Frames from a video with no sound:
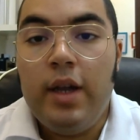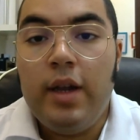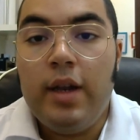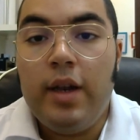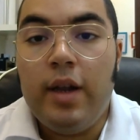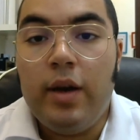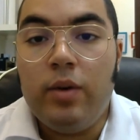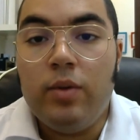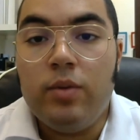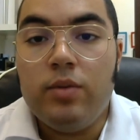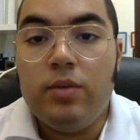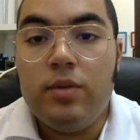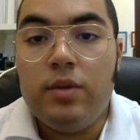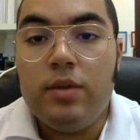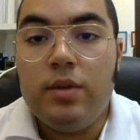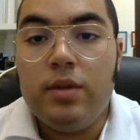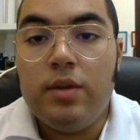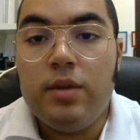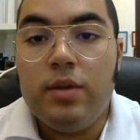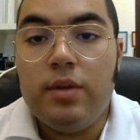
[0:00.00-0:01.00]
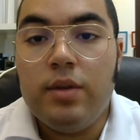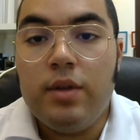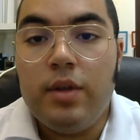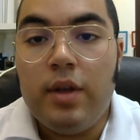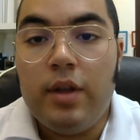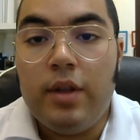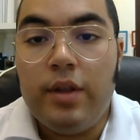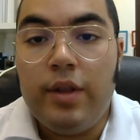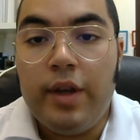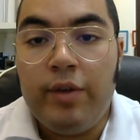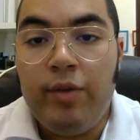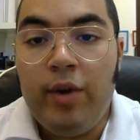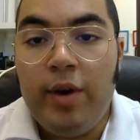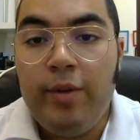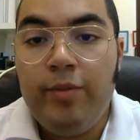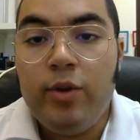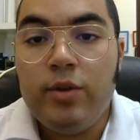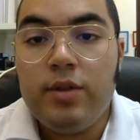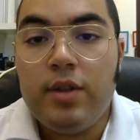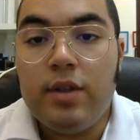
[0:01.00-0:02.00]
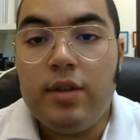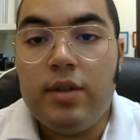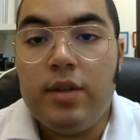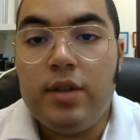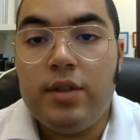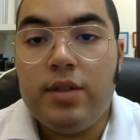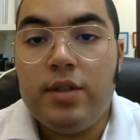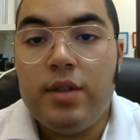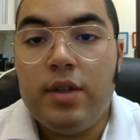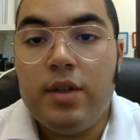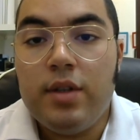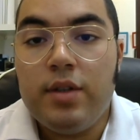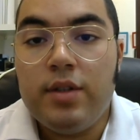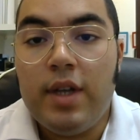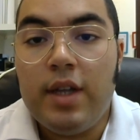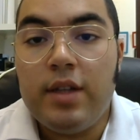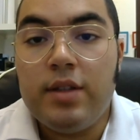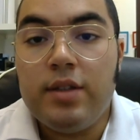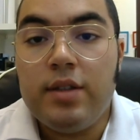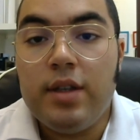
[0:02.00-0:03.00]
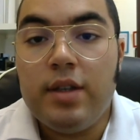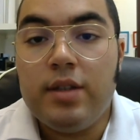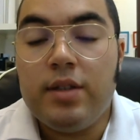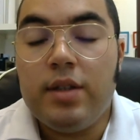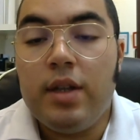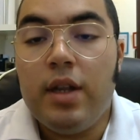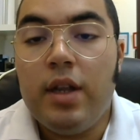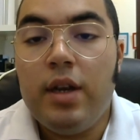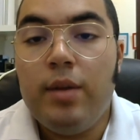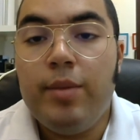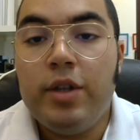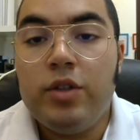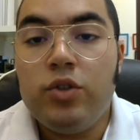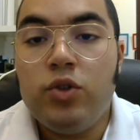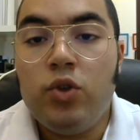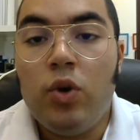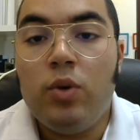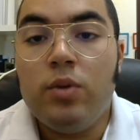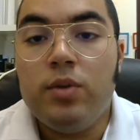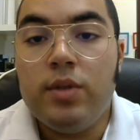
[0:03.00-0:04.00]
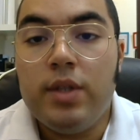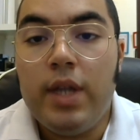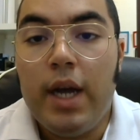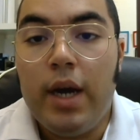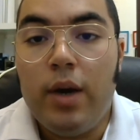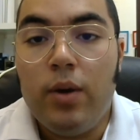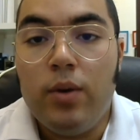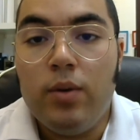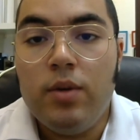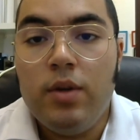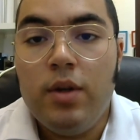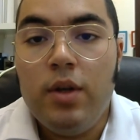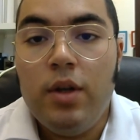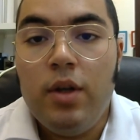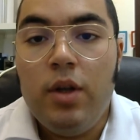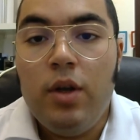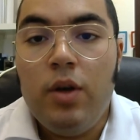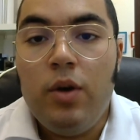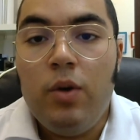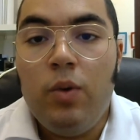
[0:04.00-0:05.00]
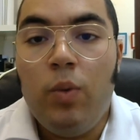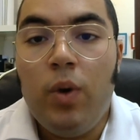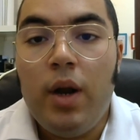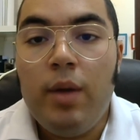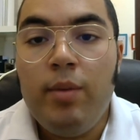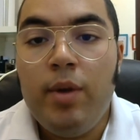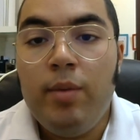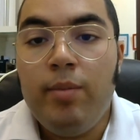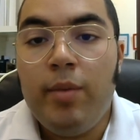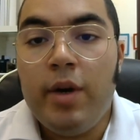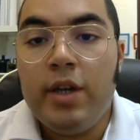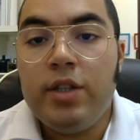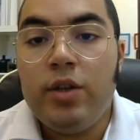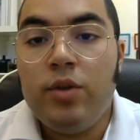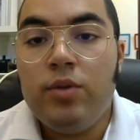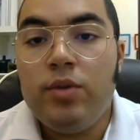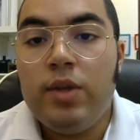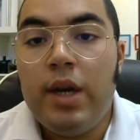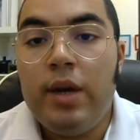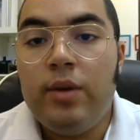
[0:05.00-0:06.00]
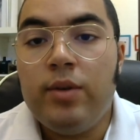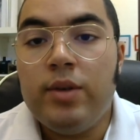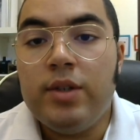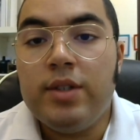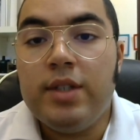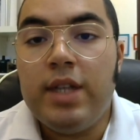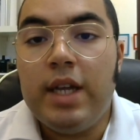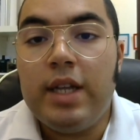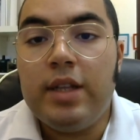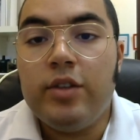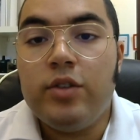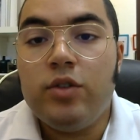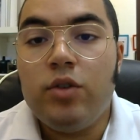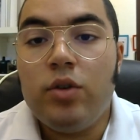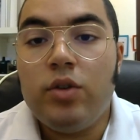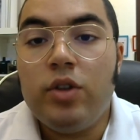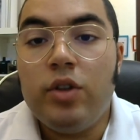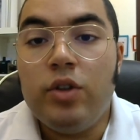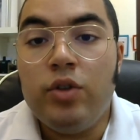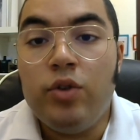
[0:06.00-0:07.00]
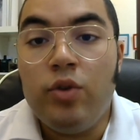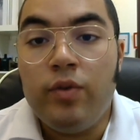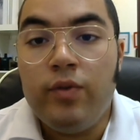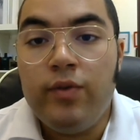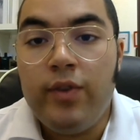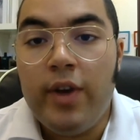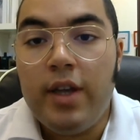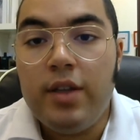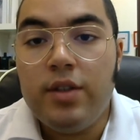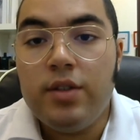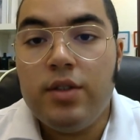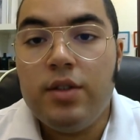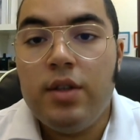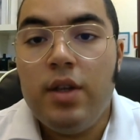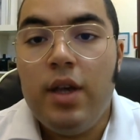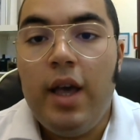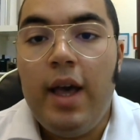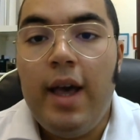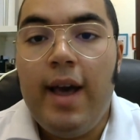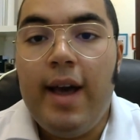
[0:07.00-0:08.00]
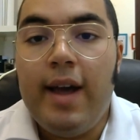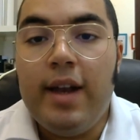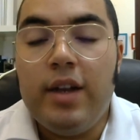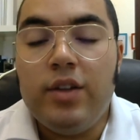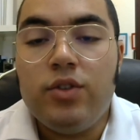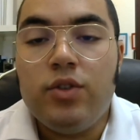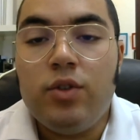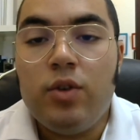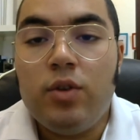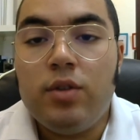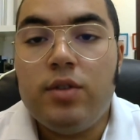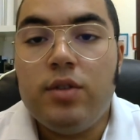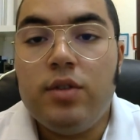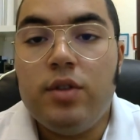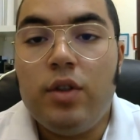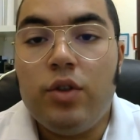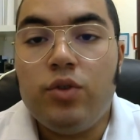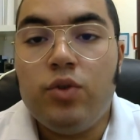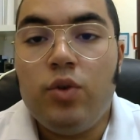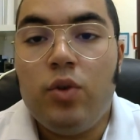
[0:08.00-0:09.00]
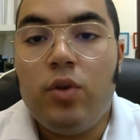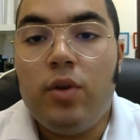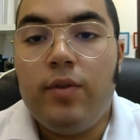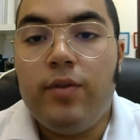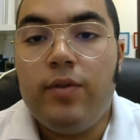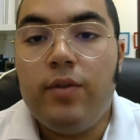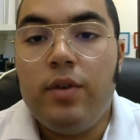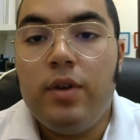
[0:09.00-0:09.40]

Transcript: Now, the grapefruit in this scent is a little bit toned down. What I mean by toned down is that it's not in your face, and it's not the sort